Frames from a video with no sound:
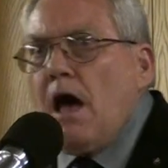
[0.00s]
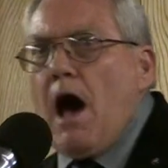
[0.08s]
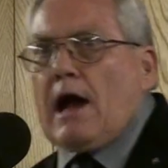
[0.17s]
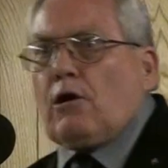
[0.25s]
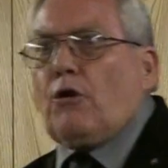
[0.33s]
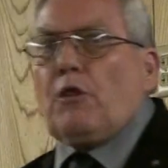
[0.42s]

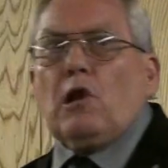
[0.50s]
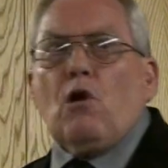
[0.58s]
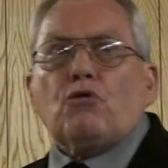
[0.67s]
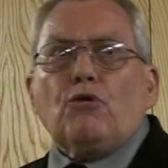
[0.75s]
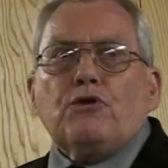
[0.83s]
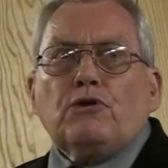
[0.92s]
I go to the
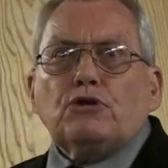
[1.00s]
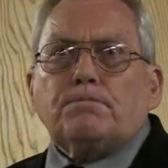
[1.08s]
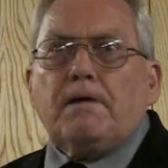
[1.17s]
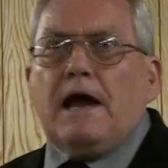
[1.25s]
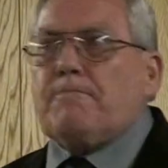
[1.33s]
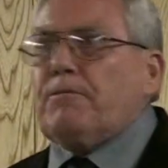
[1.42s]
local
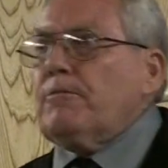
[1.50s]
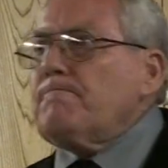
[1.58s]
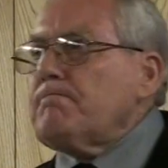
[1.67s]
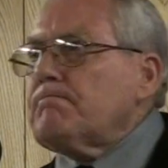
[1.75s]
newspaper